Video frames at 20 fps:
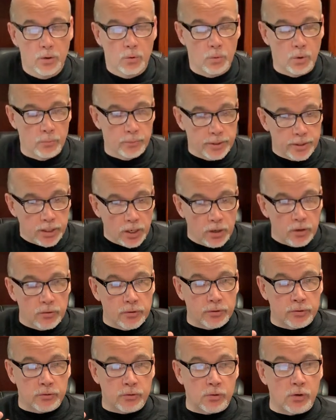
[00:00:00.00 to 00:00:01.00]
When we go
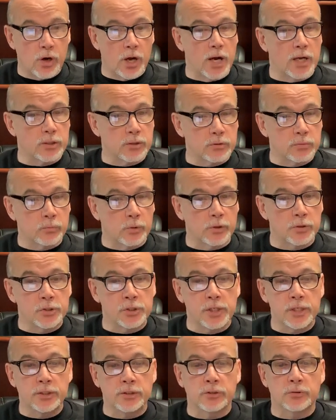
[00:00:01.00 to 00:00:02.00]
to the cross, where
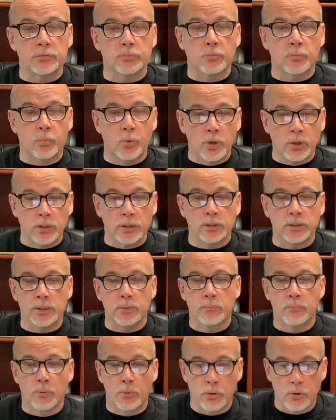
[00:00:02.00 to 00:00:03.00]
Jesus
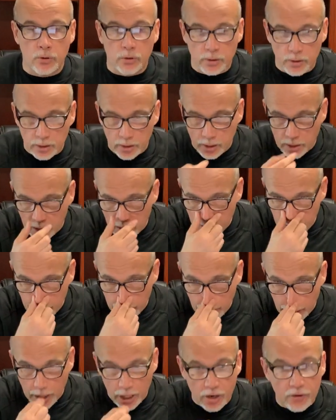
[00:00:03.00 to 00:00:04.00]
willingly bore
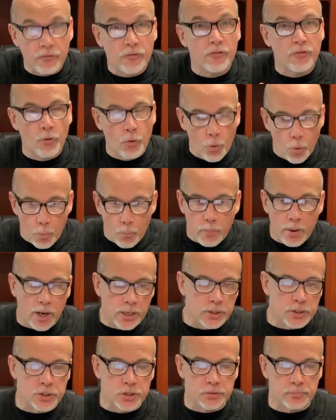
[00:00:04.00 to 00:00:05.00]
our full
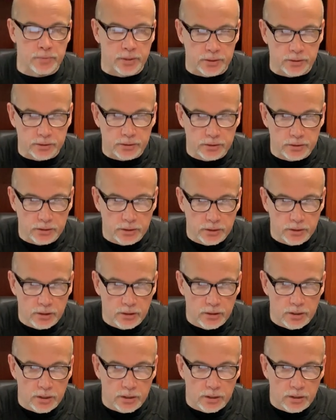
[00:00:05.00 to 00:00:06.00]
punishment
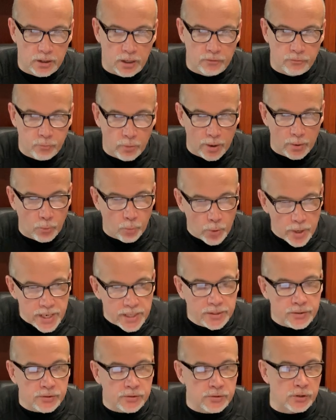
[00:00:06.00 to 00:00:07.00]
of what
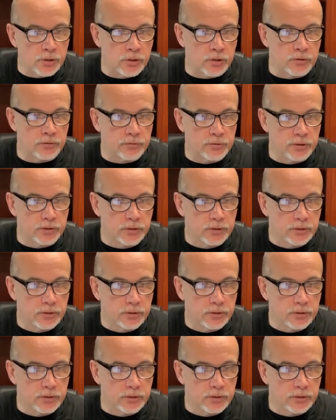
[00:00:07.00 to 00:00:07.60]
we deserved,